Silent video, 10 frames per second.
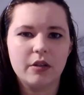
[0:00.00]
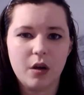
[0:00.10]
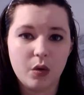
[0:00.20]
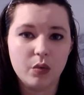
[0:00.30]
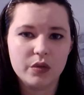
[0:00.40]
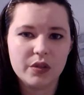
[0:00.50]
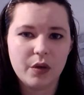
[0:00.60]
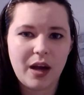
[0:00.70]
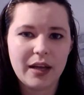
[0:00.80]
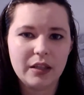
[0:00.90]
her own,
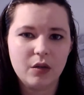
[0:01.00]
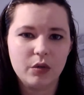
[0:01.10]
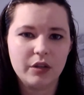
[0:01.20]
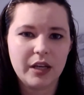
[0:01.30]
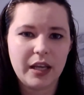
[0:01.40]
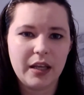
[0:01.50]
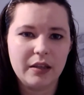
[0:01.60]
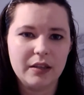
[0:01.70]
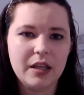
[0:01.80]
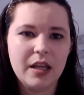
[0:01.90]
so I can hold her
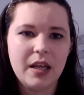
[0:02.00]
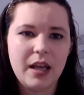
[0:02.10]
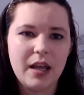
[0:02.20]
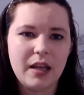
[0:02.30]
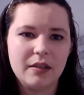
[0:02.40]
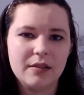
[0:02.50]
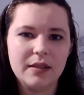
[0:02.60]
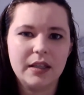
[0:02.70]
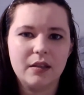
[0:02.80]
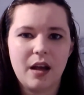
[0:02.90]
hand and
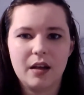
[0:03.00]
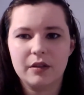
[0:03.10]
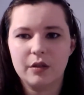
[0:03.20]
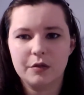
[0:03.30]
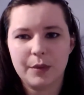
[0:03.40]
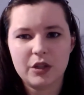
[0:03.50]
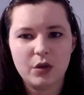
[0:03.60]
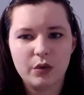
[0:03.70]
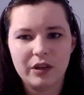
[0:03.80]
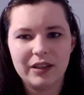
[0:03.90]
sling Lachlan over my
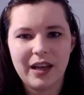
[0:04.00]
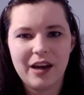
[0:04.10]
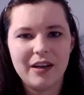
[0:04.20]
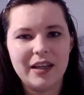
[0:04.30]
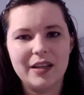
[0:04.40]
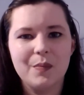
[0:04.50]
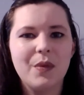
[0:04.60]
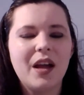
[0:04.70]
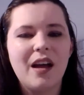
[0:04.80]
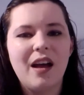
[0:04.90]
shoulder and carry him.
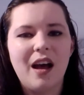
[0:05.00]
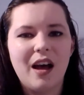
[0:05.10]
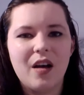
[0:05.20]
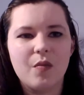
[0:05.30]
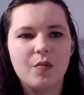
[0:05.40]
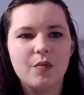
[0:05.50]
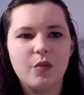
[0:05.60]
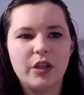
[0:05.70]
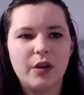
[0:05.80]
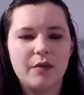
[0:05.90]

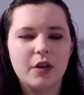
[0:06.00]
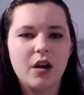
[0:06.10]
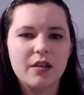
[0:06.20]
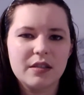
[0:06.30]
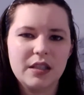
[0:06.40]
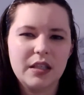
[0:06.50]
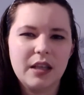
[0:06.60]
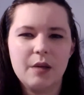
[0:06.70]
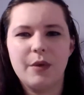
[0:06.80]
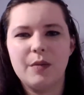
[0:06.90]
When you have a car seat,
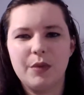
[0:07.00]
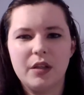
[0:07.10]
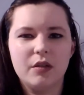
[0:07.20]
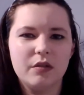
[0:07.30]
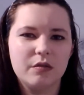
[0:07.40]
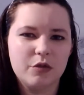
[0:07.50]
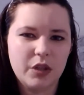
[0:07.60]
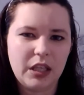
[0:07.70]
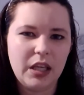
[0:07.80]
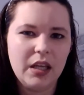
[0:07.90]
that might be a little
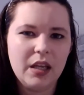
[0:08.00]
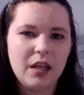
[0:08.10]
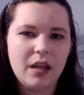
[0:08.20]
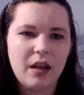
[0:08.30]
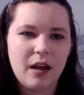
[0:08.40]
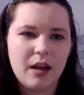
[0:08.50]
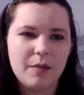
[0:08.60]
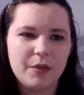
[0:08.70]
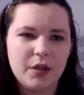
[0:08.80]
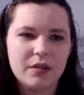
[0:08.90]
tricky.
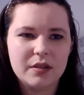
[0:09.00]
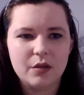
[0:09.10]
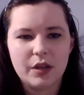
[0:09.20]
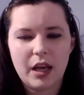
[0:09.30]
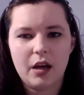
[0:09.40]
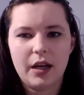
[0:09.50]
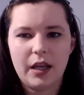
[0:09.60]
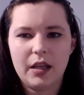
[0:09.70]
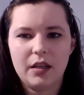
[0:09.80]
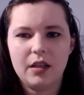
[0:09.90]
You can still carry,